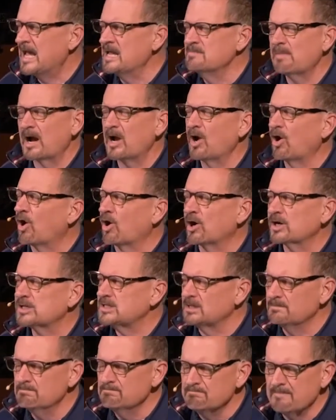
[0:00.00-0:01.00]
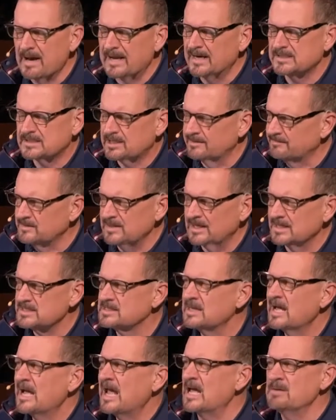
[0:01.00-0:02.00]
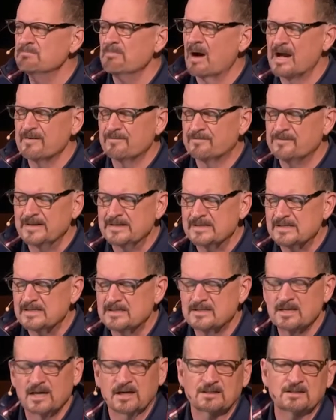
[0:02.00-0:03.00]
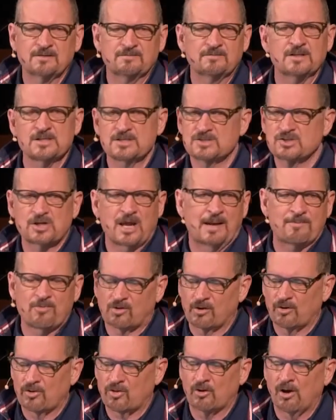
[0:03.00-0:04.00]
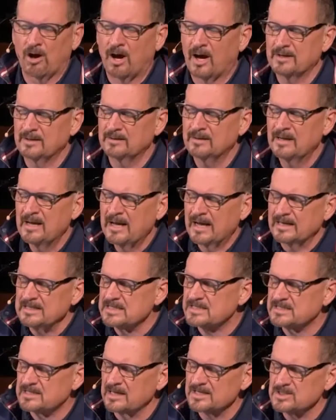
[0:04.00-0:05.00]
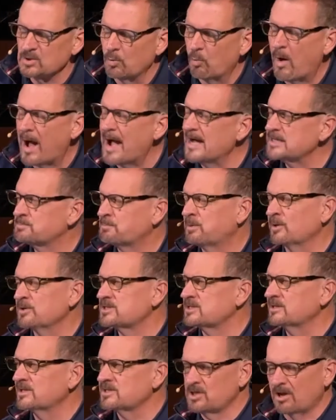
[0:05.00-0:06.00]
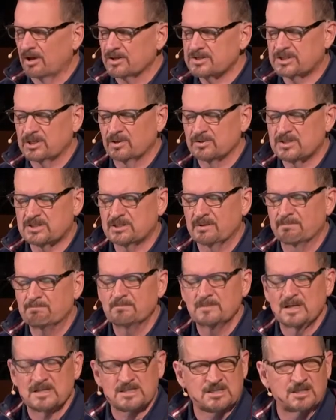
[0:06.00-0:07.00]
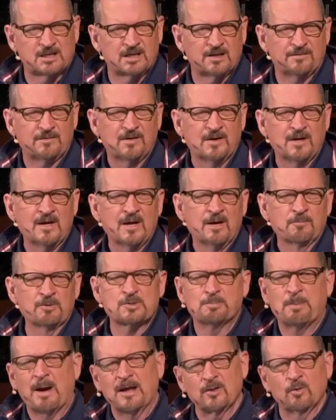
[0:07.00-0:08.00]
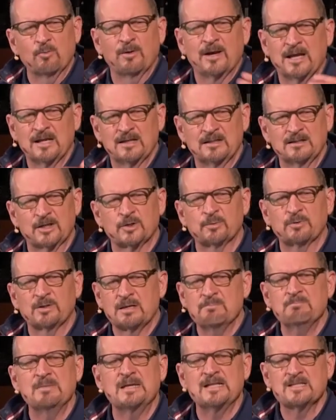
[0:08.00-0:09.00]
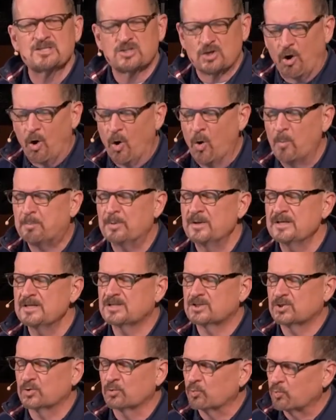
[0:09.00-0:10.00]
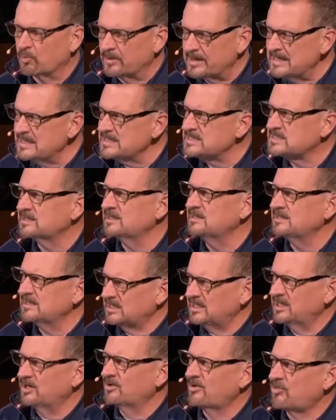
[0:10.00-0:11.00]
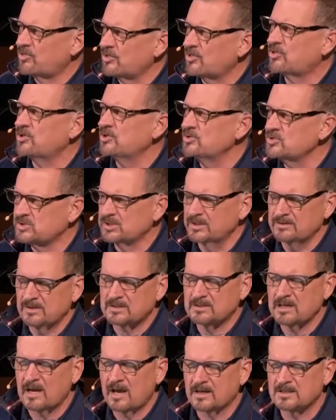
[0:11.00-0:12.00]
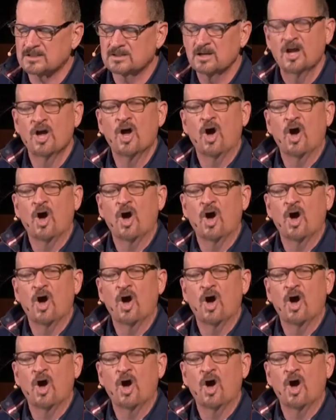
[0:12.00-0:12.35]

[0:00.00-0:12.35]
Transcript: and my argumentativeness and my vindictiveness. James goes on and, and he says, A wise person is also submissive which, by the way, literally means open to reason here as it's used in the text,